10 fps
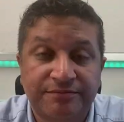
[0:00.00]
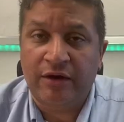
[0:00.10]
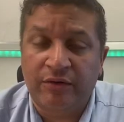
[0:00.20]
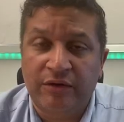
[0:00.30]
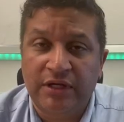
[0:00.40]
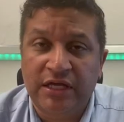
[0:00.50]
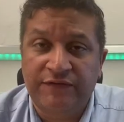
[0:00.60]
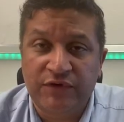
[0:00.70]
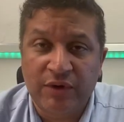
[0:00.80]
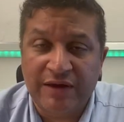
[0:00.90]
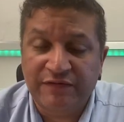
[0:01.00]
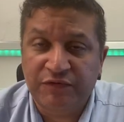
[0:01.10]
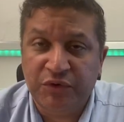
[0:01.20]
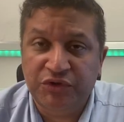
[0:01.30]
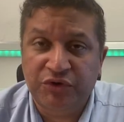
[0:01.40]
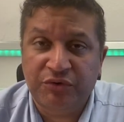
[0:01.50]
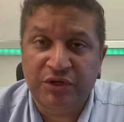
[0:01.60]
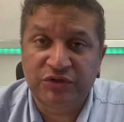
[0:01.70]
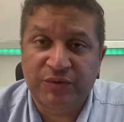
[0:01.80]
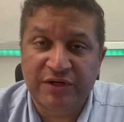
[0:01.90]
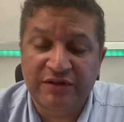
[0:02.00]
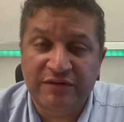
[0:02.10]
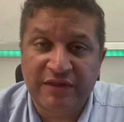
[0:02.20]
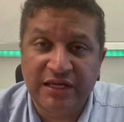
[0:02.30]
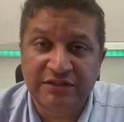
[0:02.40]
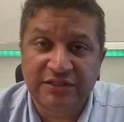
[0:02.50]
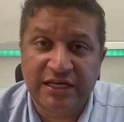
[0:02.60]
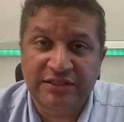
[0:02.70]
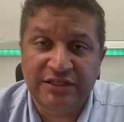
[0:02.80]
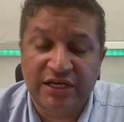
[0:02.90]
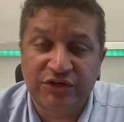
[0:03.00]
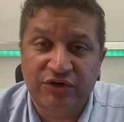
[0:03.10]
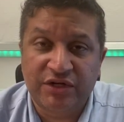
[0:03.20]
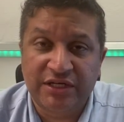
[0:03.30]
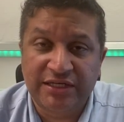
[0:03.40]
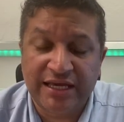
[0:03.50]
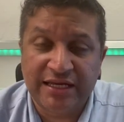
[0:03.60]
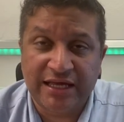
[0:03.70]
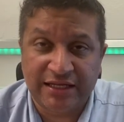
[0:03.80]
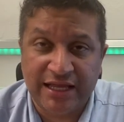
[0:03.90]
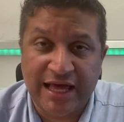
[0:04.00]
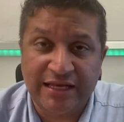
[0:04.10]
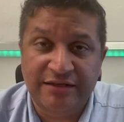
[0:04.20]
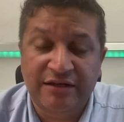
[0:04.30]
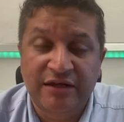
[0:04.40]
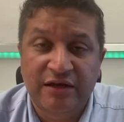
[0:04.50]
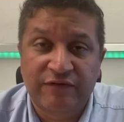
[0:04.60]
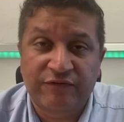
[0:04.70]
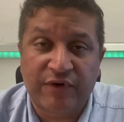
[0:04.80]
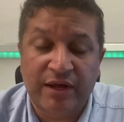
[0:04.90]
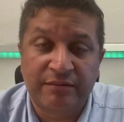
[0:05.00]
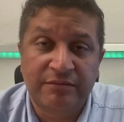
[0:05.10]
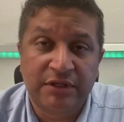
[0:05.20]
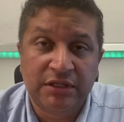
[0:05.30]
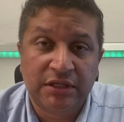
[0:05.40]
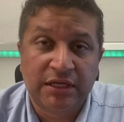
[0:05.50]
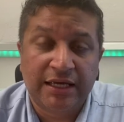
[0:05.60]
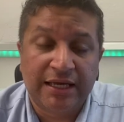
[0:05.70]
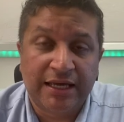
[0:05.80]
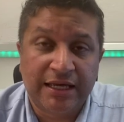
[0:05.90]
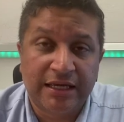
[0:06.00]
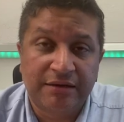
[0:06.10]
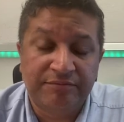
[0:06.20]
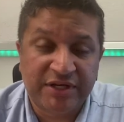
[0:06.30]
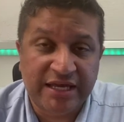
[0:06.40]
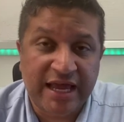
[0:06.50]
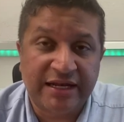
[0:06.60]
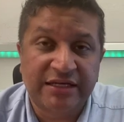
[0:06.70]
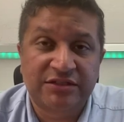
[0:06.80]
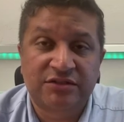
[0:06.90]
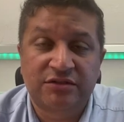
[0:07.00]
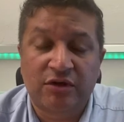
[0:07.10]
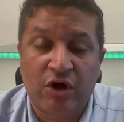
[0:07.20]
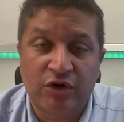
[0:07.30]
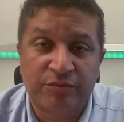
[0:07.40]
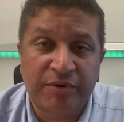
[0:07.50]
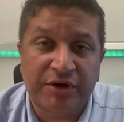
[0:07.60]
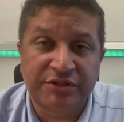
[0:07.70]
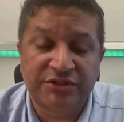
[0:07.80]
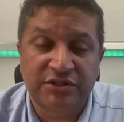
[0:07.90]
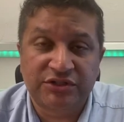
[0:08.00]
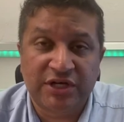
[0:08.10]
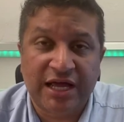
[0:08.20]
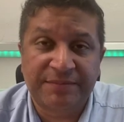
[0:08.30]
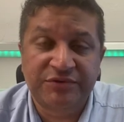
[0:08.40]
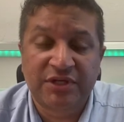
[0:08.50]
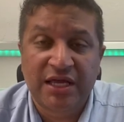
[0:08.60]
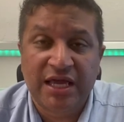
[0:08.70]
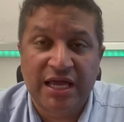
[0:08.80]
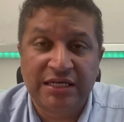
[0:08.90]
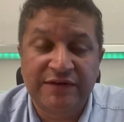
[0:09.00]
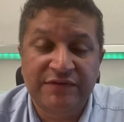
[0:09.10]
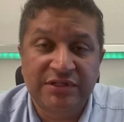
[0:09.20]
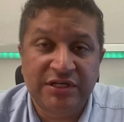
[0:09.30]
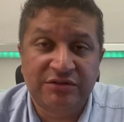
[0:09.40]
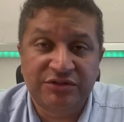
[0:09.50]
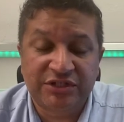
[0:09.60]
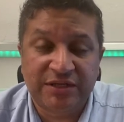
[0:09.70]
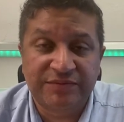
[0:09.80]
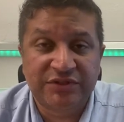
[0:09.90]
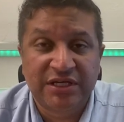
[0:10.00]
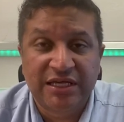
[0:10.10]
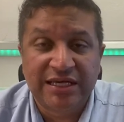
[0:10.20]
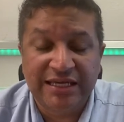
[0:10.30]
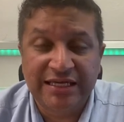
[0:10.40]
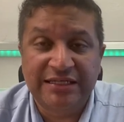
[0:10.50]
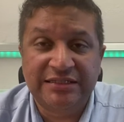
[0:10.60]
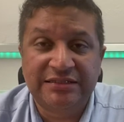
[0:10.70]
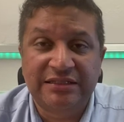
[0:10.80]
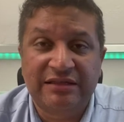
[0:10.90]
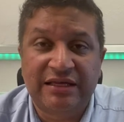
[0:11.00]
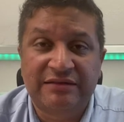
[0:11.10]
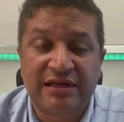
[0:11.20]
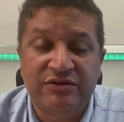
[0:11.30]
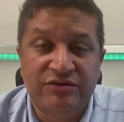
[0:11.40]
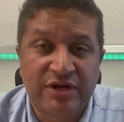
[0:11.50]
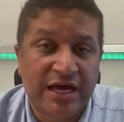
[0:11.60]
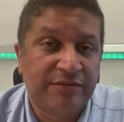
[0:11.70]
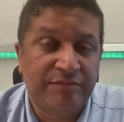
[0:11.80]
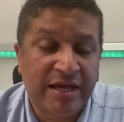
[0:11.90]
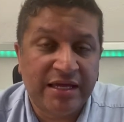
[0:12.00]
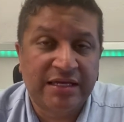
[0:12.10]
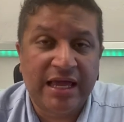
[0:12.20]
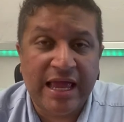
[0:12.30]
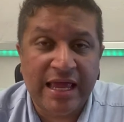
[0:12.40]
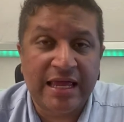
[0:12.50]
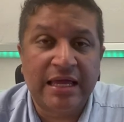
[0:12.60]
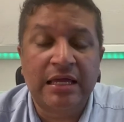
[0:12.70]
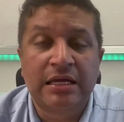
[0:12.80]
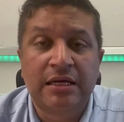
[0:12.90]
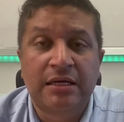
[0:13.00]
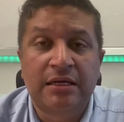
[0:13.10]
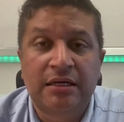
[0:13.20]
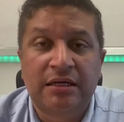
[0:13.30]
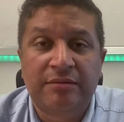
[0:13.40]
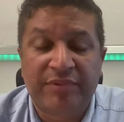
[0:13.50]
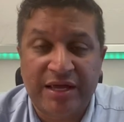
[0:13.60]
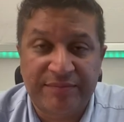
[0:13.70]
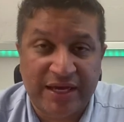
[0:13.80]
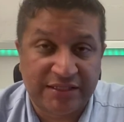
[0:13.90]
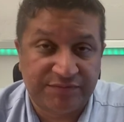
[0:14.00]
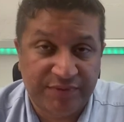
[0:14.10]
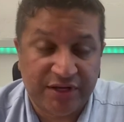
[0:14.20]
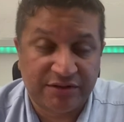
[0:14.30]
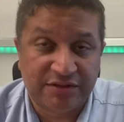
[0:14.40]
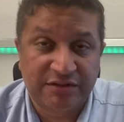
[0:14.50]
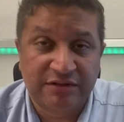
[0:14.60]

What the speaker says: Now, if you have a Ford Taurus, one of the things that you're going to get a lot from mechanics, auto parts shops, and even dealerships is that they do not make a bypass belt